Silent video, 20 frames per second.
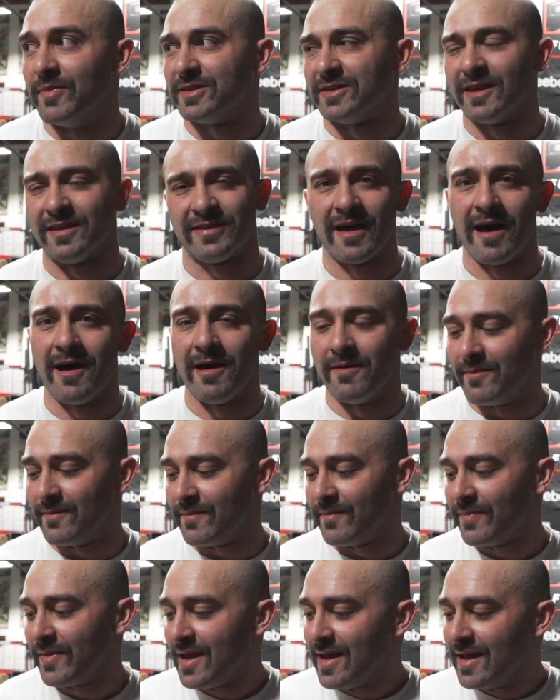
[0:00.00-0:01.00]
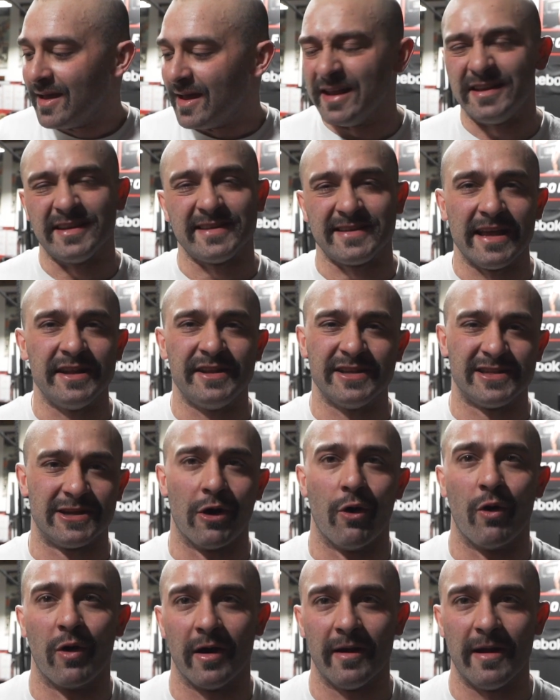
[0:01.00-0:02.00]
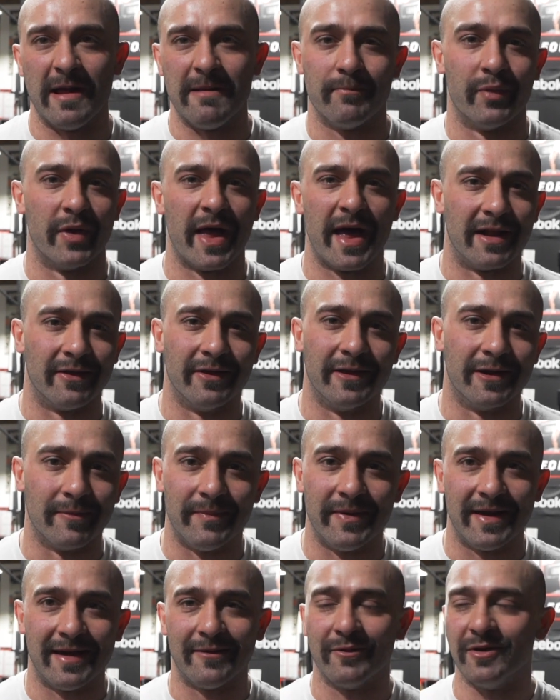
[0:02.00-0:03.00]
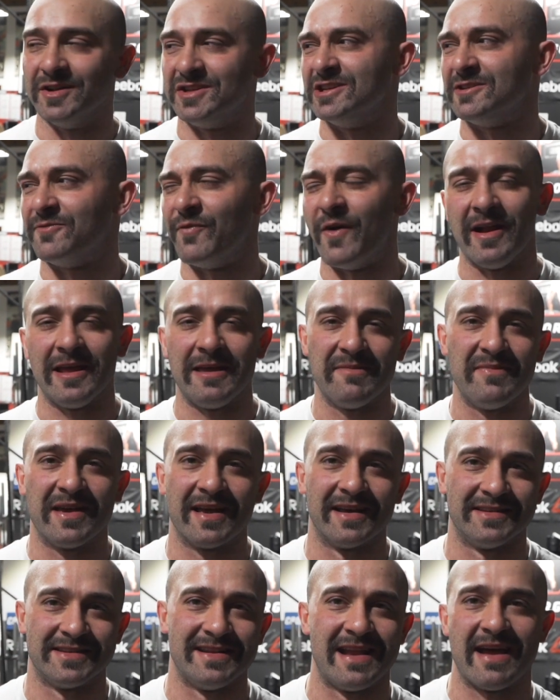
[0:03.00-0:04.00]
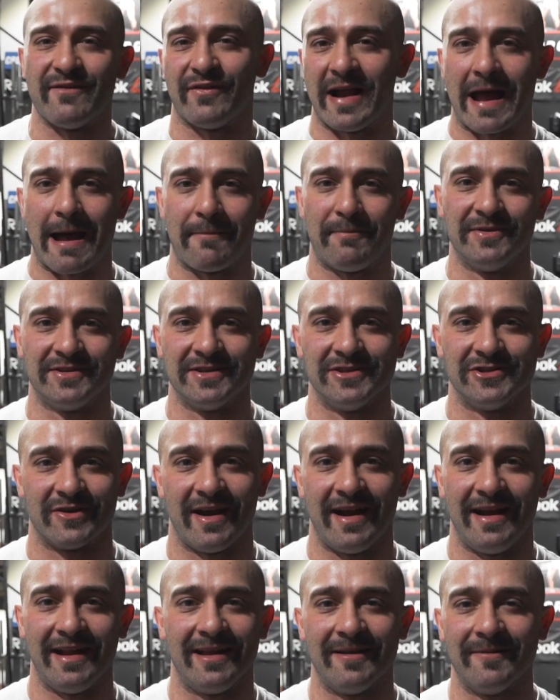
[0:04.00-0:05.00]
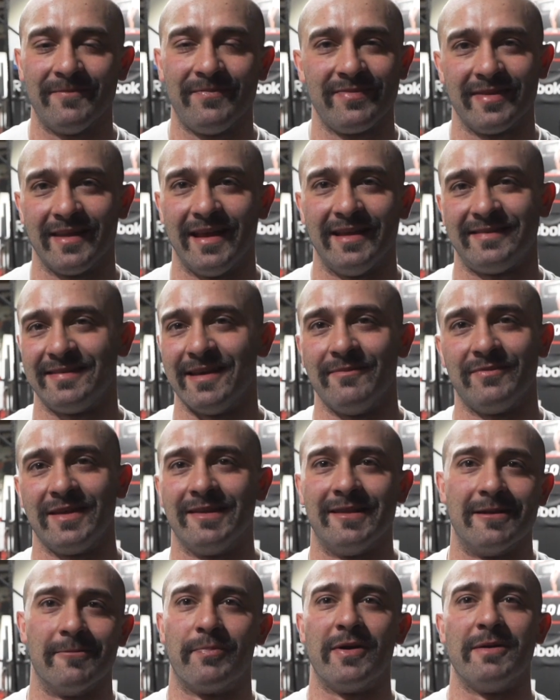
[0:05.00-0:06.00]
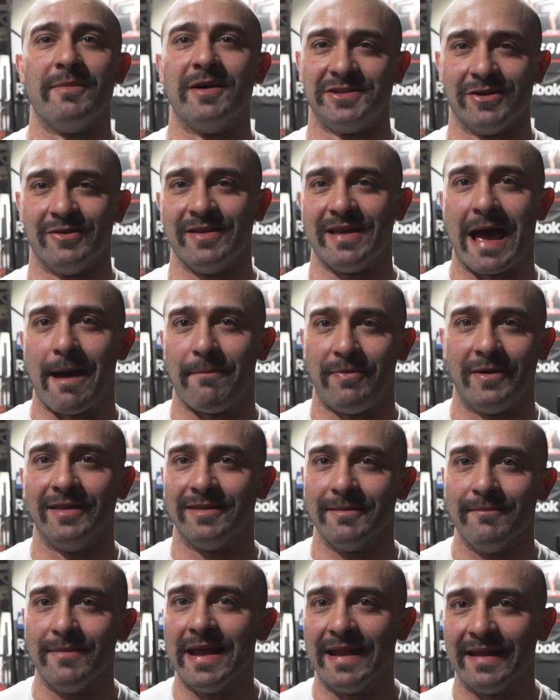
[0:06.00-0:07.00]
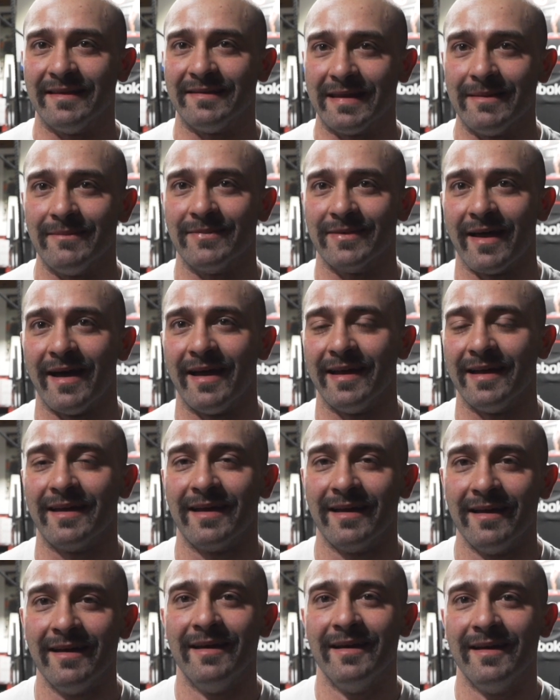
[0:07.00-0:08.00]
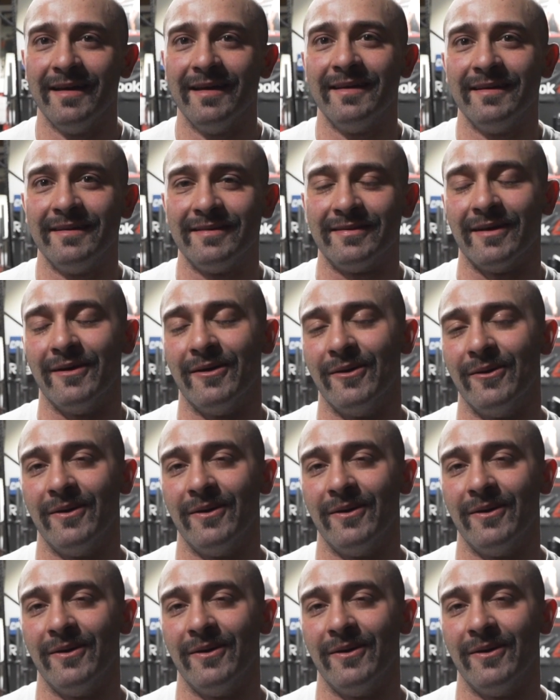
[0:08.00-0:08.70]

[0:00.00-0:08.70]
But the thumb, it just tore and bled a little bit, which is funny because it never happens in training. It's something that'll pretty much only happen at the meet, it seems like. So